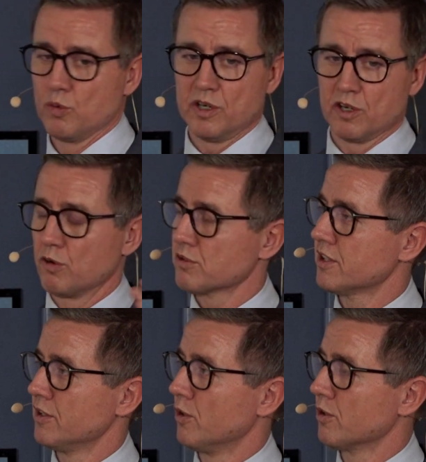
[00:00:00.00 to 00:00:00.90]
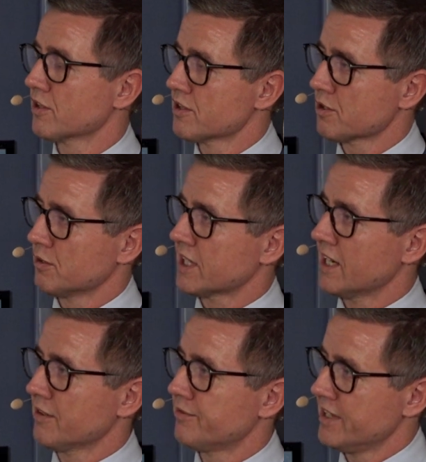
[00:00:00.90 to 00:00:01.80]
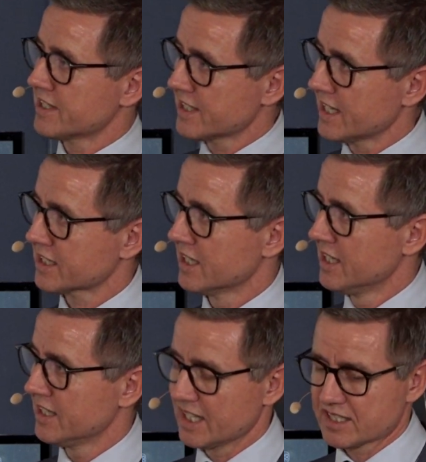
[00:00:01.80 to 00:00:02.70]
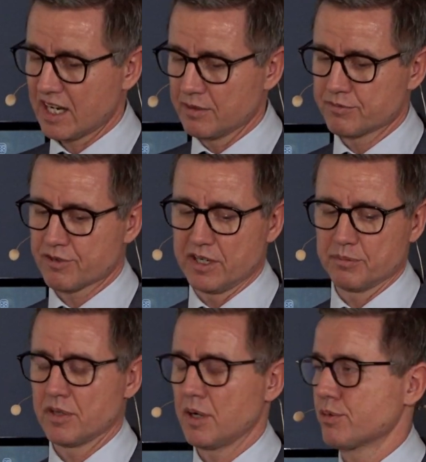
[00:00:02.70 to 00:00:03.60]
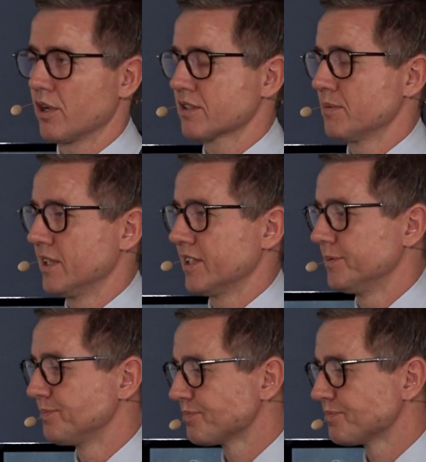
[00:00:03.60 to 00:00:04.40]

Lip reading: We launched in August, so it kind of fits that time frame approximately.